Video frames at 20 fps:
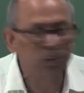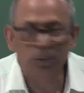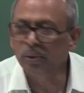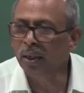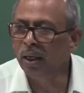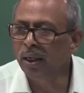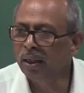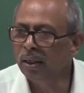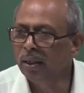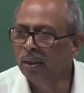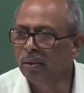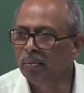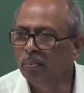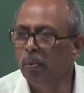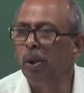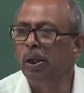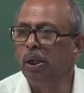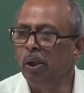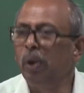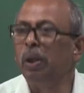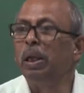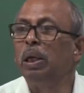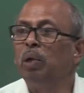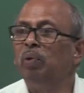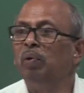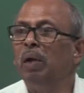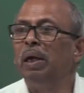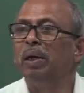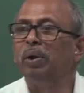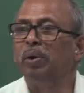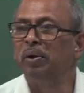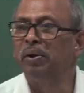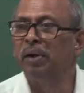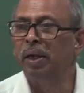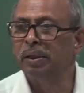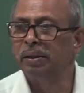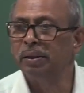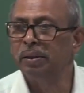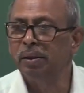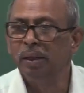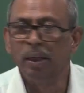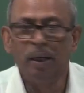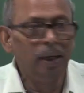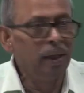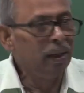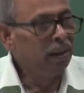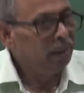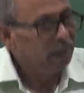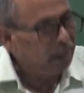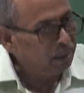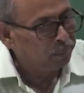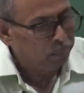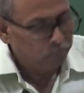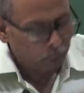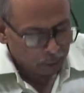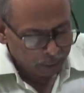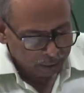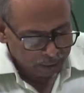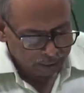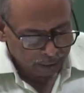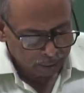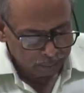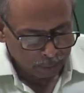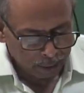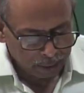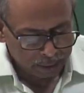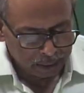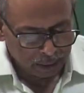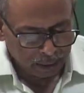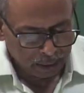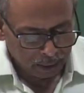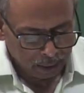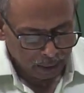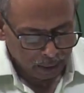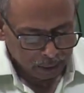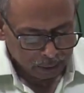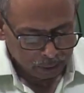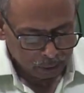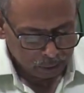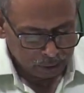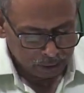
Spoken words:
to the body, or equivalent conduction. deep body temperature. So,